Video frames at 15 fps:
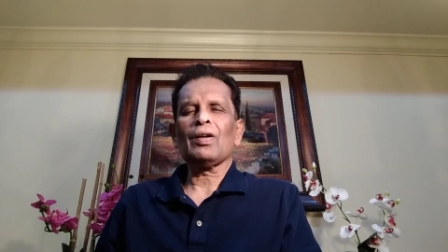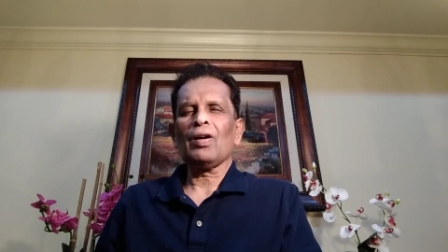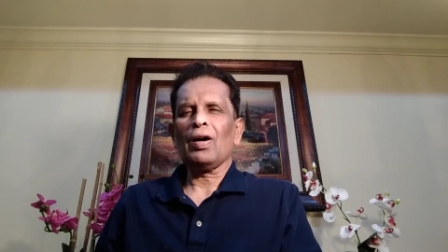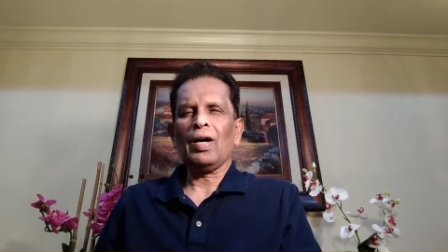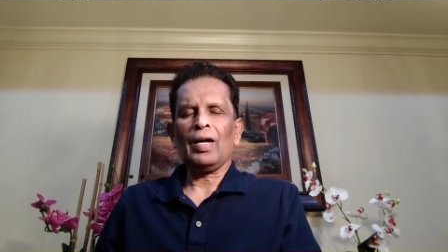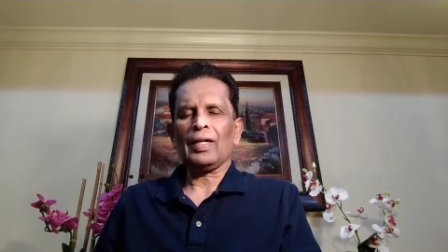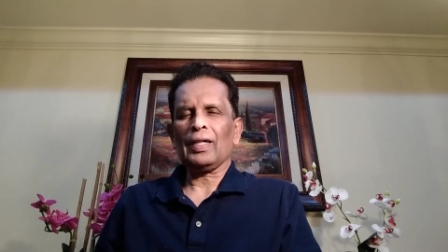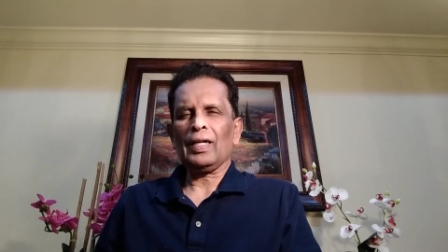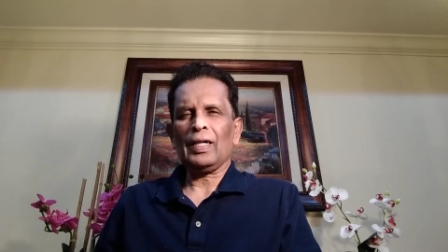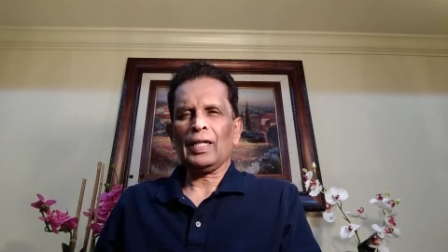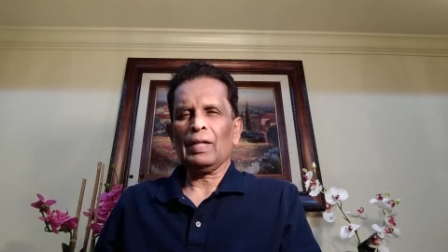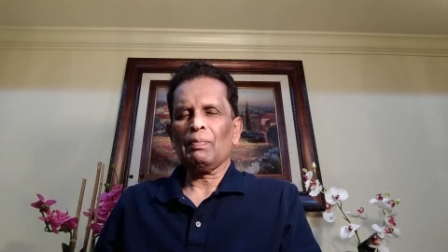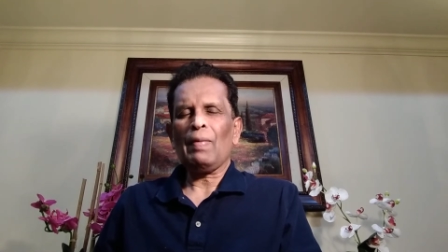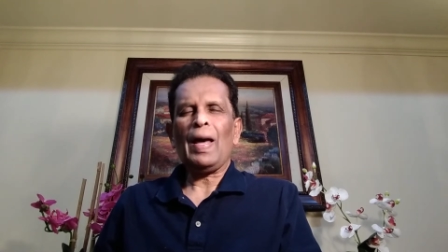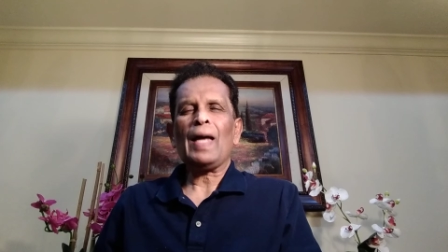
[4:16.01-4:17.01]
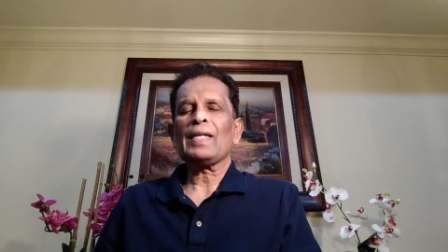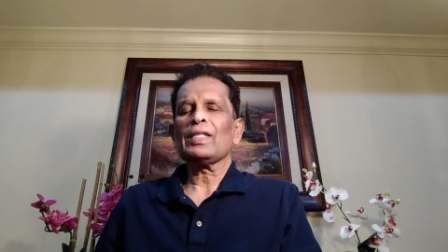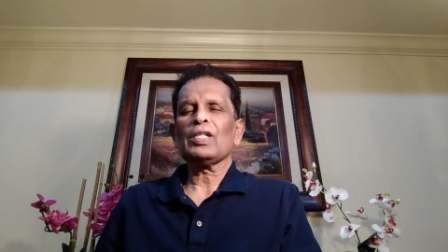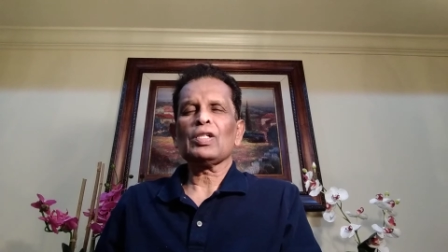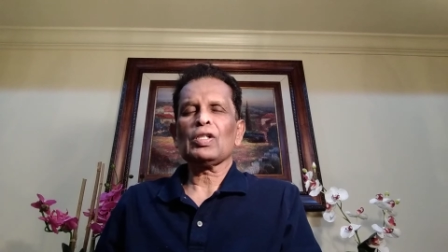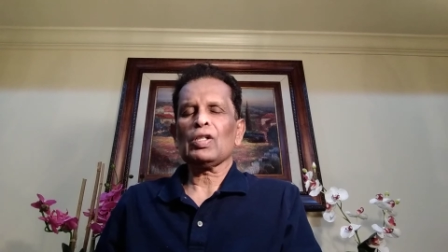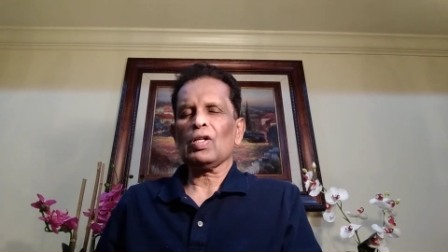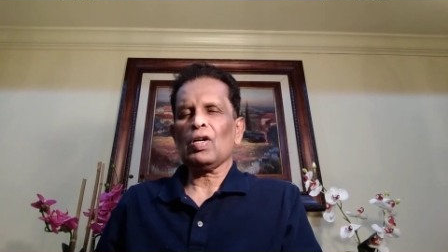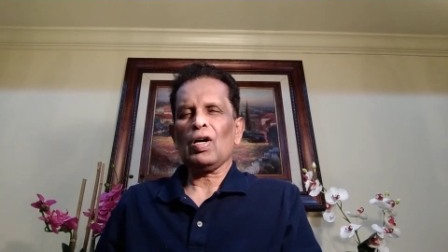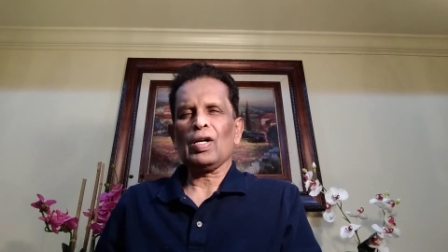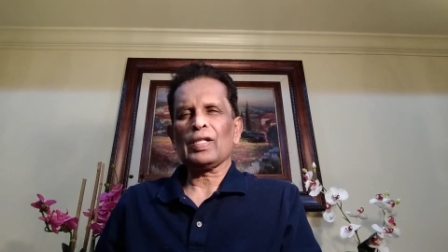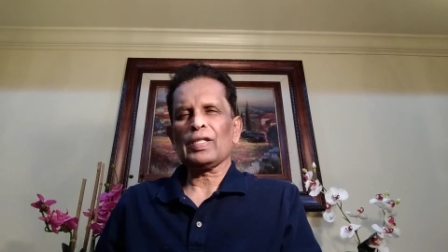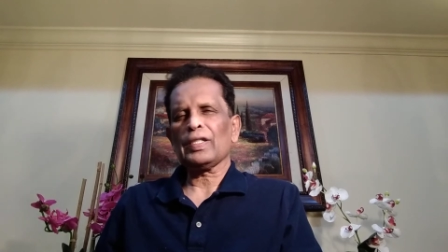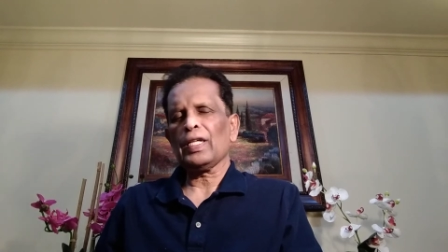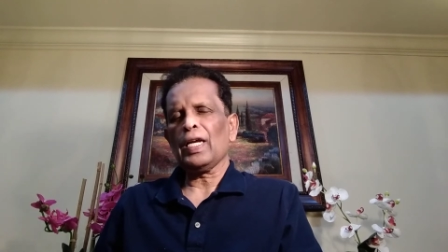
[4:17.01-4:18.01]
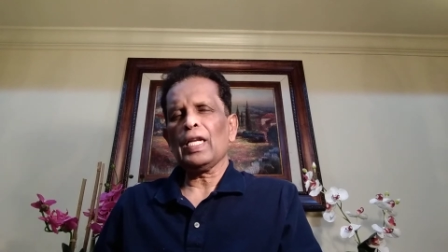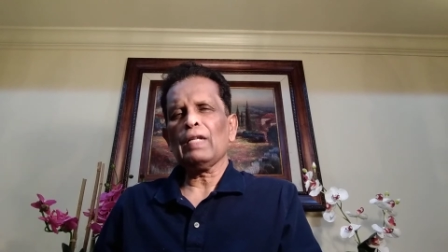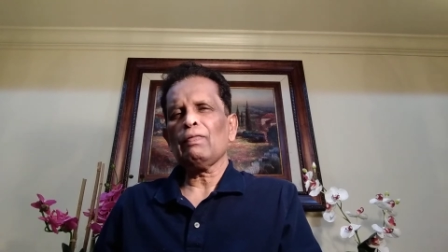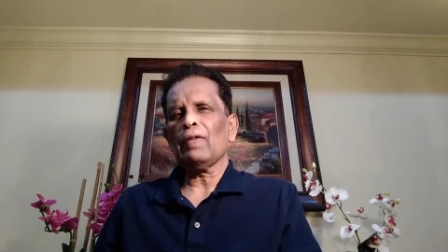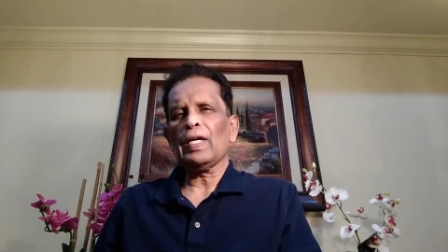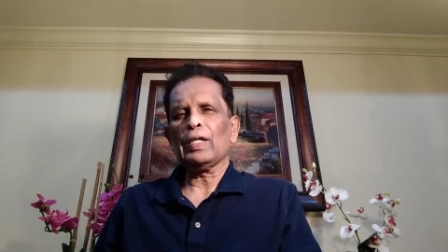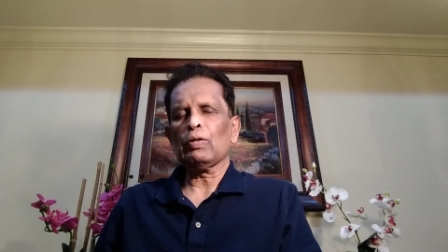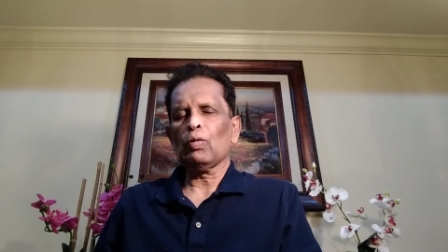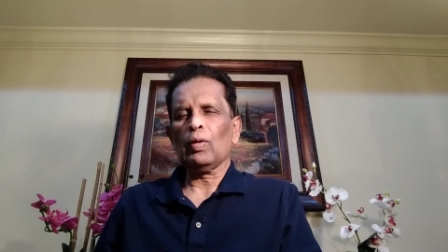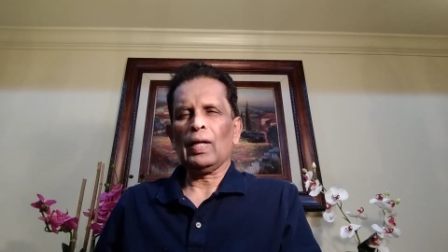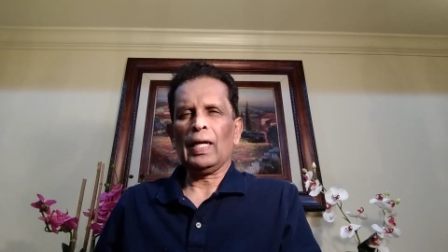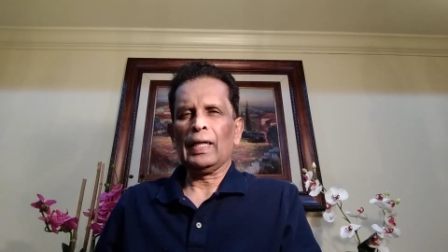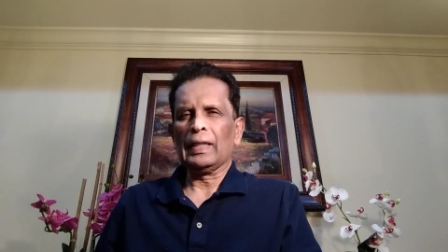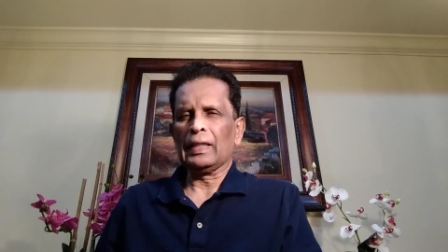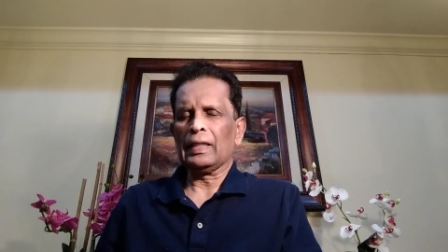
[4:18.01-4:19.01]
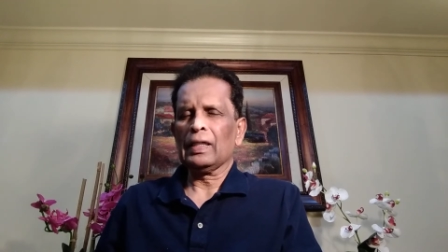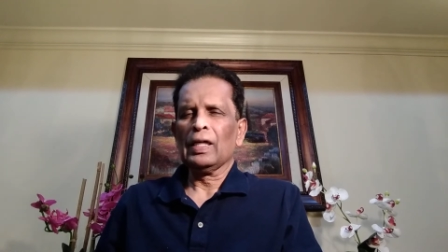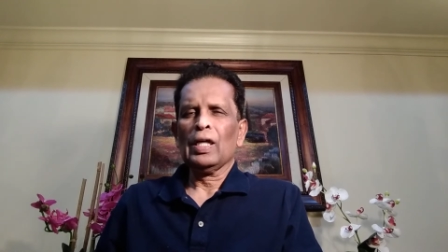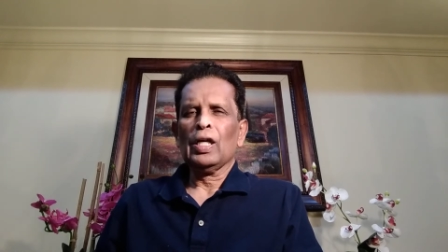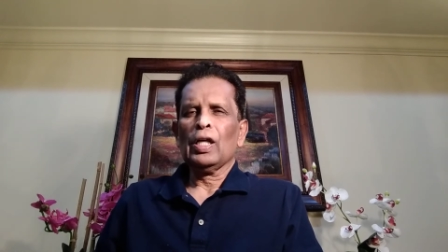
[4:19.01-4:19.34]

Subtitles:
God or imagined gods any way you like.